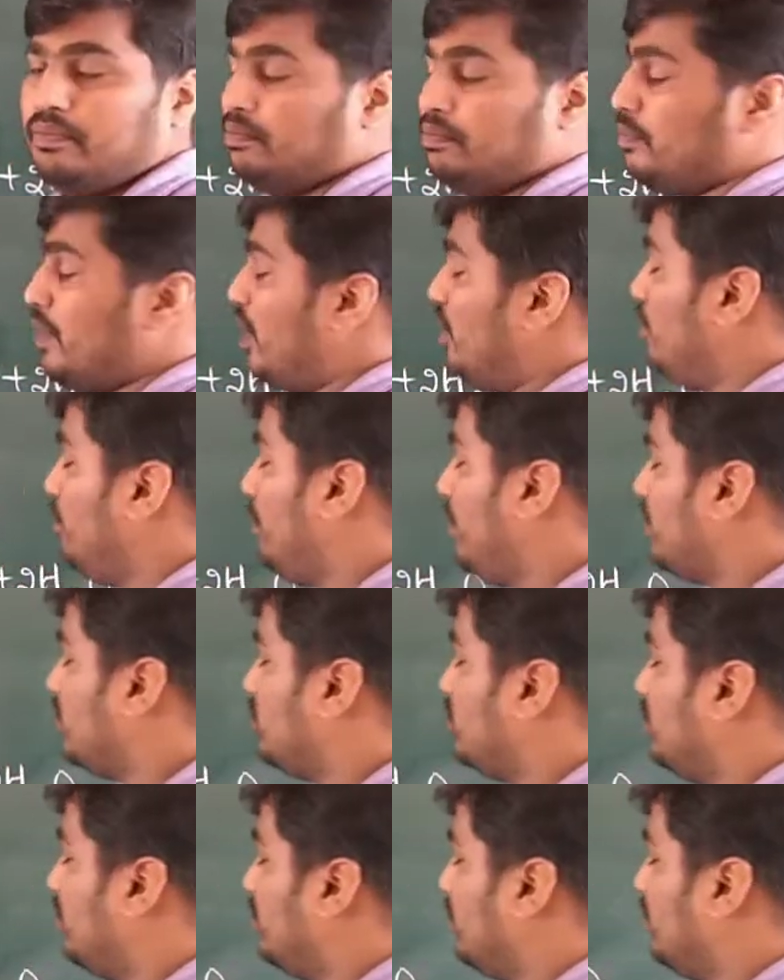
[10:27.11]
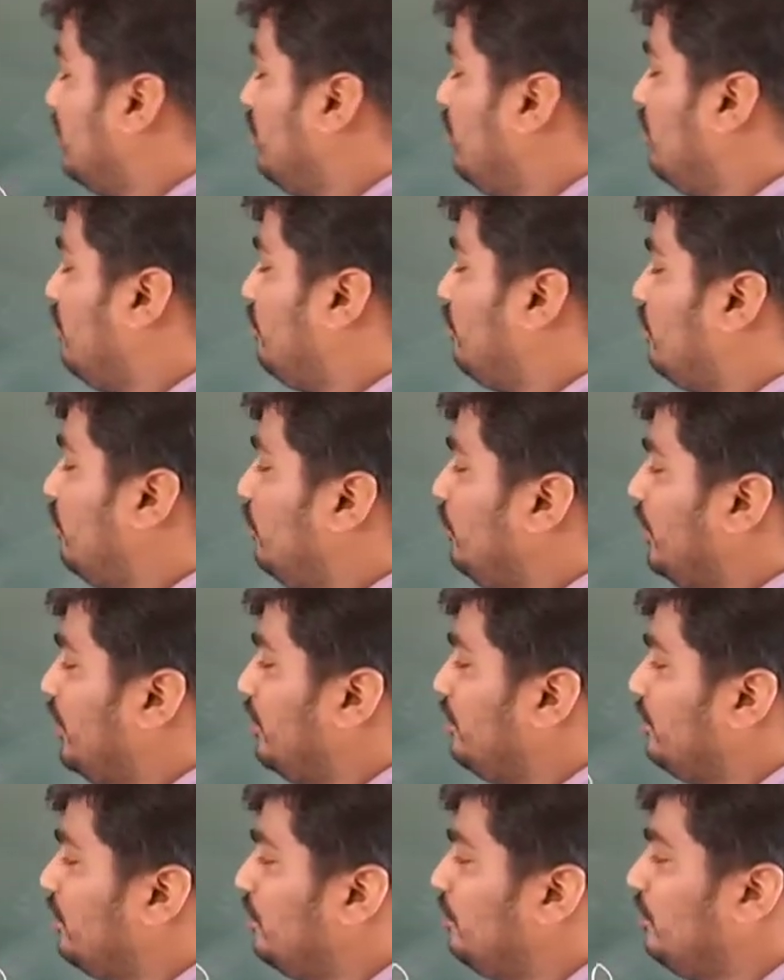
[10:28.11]
manufacture of
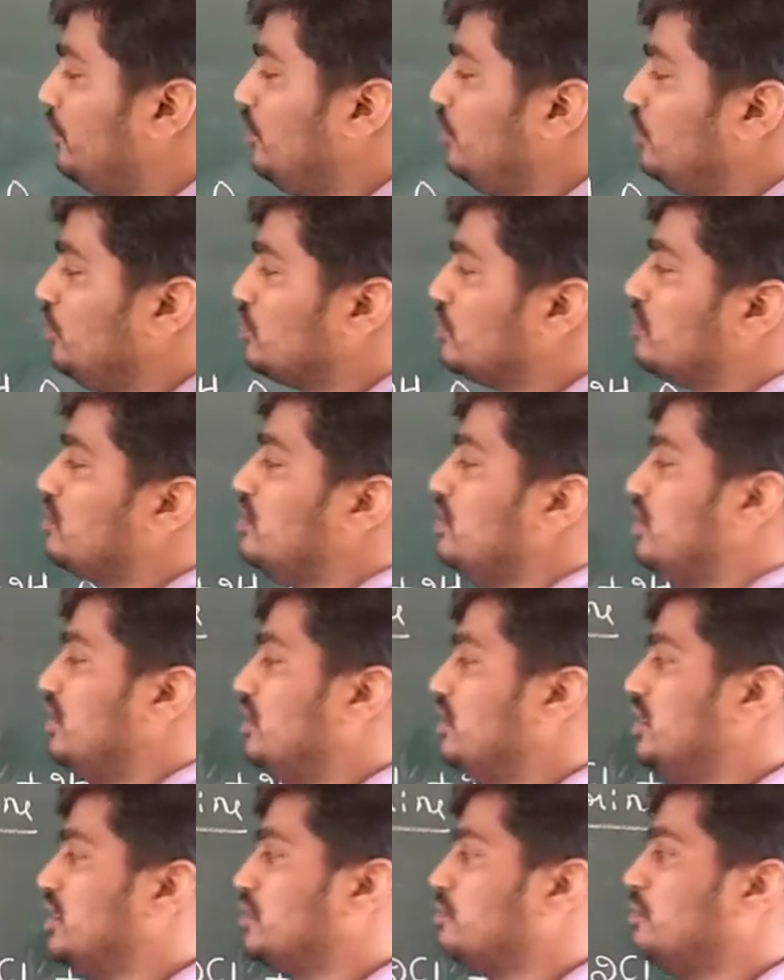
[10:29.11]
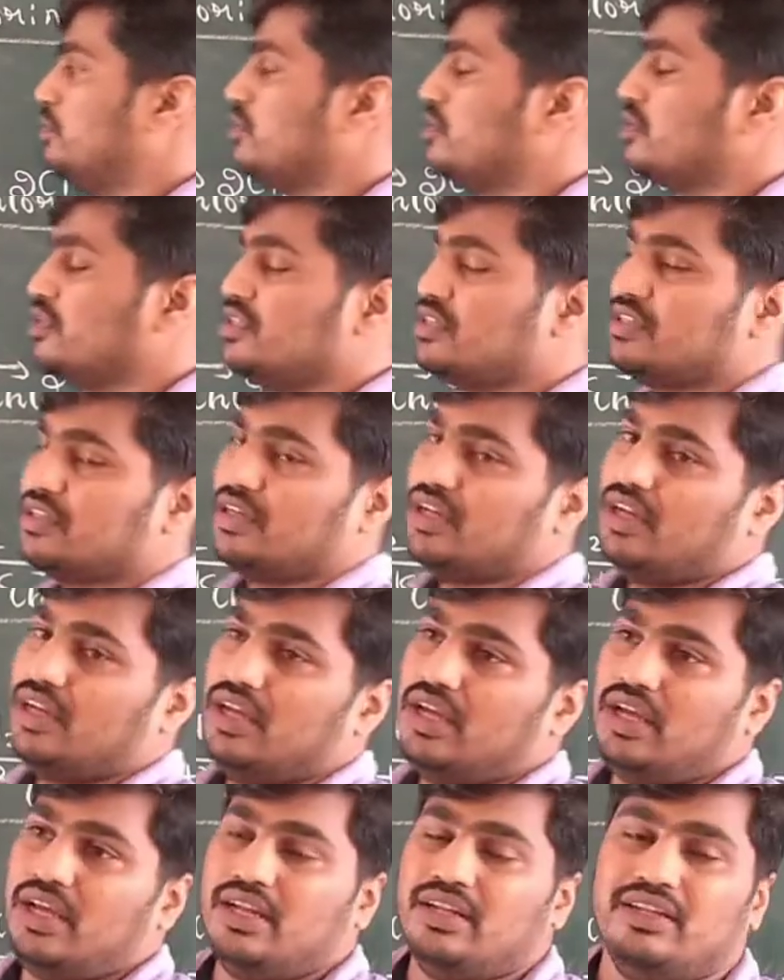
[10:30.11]
chlorine, we use this process.
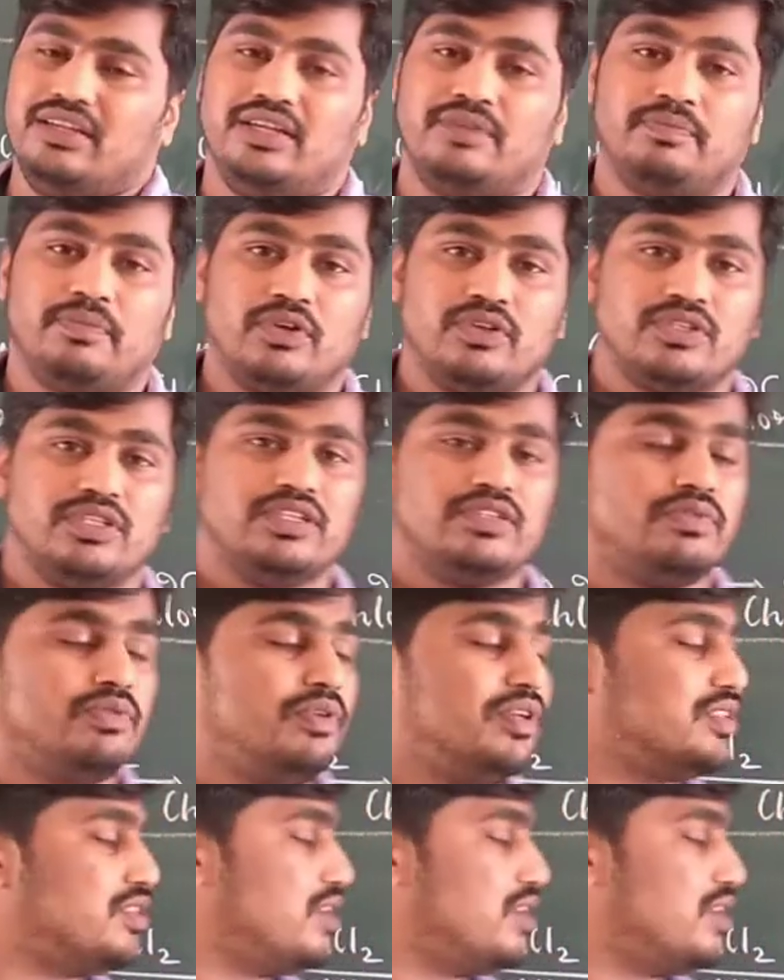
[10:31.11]
That process was